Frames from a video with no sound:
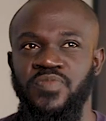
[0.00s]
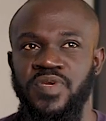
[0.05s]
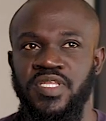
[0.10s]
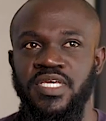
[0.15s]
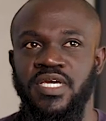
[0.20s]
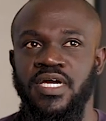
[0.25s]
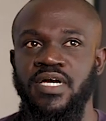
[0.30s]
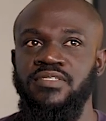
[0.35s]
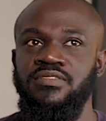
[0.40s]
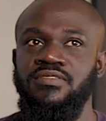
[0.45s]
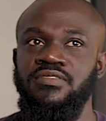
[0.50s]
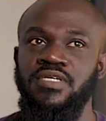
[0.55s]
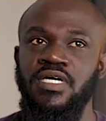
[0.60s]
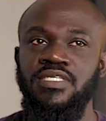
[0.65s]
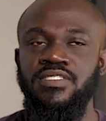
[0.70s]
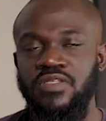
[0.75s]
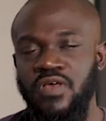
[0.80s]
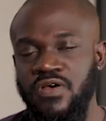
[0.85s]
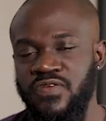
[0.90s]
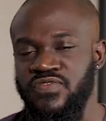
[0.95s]
media
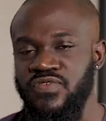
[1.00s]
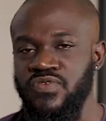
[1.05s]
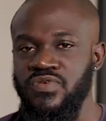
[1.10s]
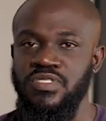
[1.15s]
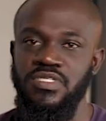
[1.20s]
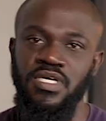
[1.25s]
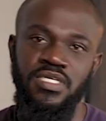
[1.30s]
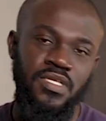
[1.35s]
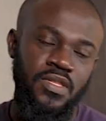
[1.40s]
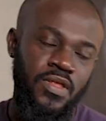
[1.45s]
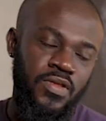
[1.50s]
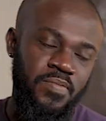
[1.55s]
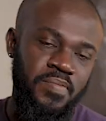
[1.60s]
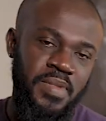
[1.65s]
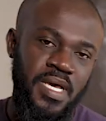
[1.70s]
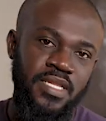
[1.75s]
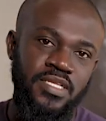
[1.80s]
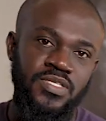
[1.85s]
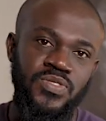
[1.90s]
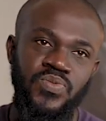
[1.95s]
does a lot of good, it does a lot of
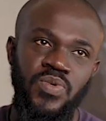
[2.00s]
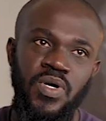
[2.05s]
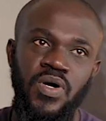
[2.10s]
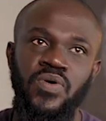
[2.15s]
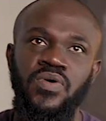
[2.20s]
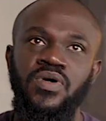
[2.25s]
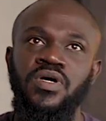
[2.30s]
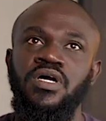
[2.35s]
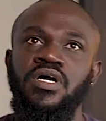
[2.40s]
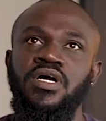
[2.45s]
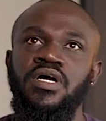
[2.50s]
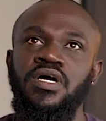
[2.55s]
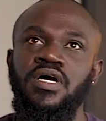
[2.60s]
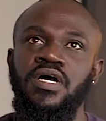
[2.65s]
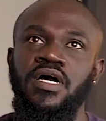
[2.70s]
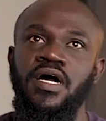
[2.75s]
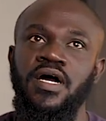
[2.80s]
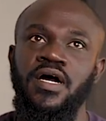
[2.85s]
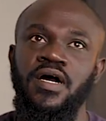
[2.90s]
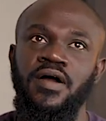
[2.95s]
bad as well.
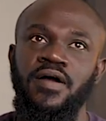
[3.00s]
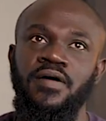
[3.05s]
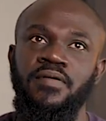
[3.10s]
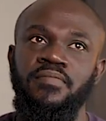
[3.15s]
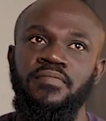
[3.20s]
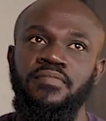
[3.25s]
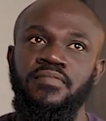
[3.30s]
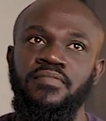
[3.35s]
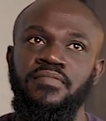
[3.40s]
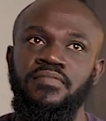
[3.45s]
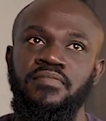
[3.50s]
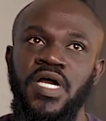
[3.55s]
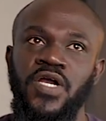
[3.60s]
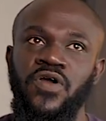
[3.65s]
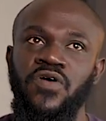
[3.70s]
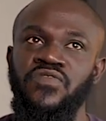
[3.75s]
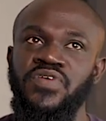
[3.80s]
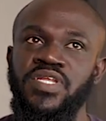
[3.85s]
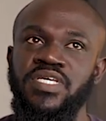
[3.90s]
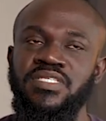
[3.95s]
My
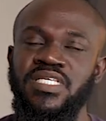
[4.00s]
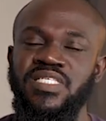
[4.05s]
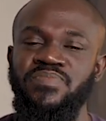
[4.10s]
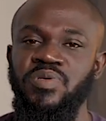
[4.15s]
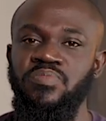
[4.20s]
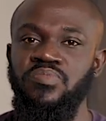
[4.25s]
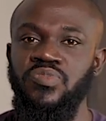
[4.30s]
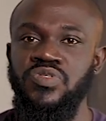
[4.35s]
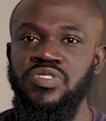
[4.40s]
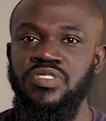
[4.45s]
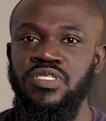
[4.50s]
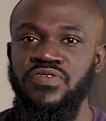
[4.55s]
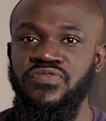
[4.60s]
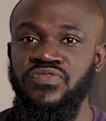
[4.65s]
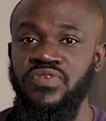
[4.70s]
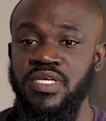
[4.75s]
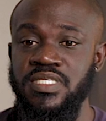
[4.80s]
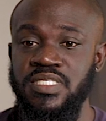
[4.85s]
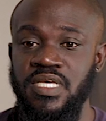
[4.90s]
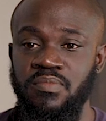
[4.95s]
confidence has been boosted,
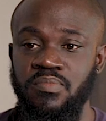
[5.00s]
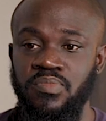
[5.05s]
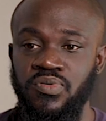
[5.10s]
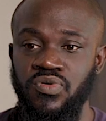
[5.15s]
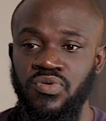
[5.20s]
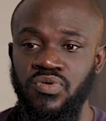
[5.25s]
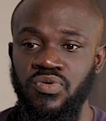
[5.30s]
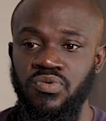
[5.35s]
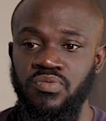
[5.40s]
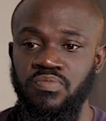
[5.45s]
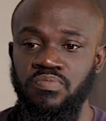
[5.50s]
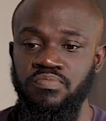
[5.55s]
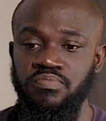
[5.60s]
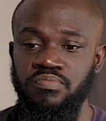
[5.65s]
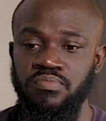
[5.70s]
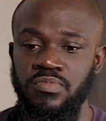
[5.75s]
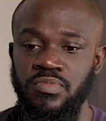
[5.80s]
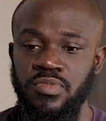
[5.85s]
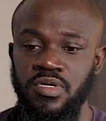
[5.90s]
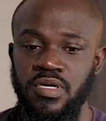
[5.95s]
for example,
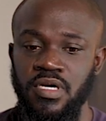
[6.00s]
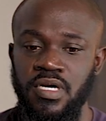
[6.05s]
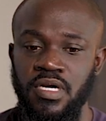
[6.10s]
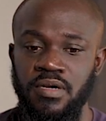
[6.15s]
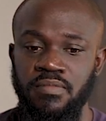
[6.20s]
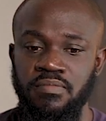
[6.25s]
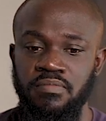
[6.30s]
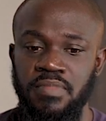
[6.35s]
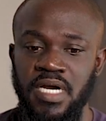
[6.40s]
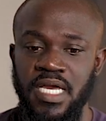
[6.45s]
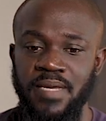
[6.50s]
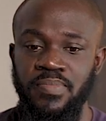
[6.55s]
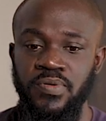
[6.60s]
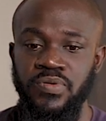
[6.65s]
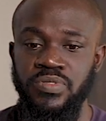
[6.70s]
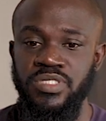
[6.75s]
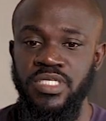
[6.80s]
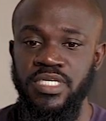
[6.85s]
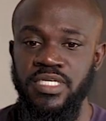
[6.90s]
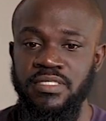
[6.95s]
by
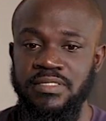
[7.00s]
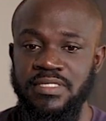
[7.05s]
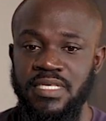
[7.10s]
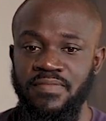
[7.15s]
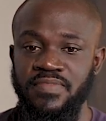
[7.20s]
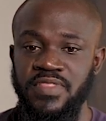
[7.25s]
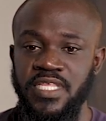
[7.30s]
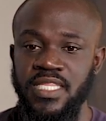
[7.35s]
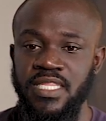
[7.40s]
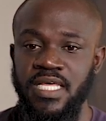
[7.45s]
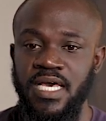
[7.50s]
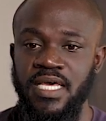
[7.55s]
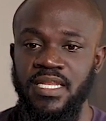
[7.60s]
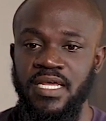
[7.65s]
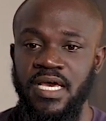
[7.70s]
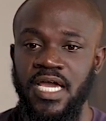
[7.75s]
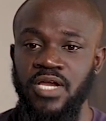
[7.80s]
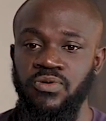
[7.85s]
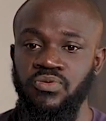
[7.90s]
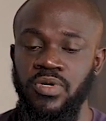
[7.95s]
posting something
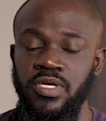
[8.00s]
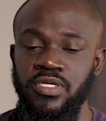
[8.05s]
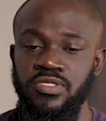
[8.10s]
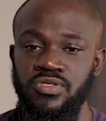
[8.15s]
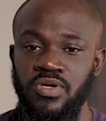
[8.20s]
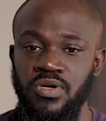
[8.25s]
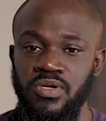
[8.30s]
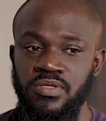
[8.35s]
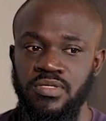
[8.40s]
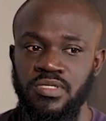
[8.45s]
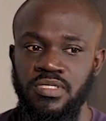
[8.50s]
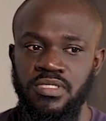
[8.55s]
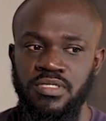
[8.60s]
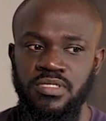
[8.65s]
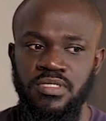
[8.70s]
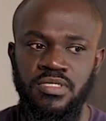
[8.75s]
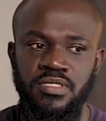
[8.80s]
that I worked on